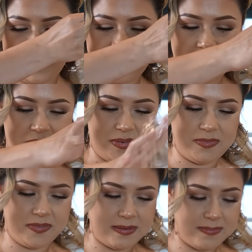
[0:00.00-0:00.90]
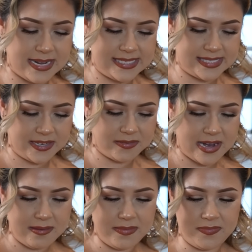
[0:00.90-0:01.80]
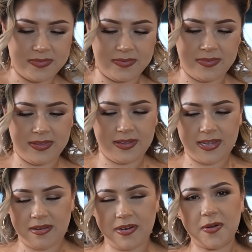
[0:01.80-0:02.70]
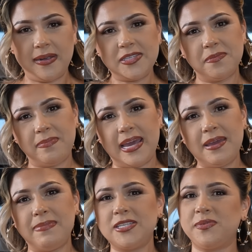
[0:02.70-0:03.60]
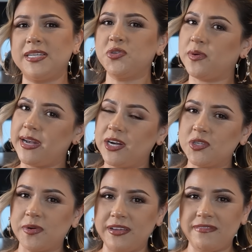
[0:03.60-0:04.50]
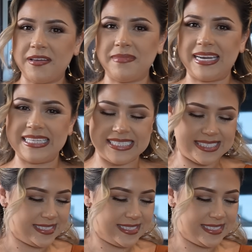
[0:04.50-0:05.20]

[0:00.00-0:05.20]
Just remove the plastic wrap. And we're going to bake between 20 to 25 minutes.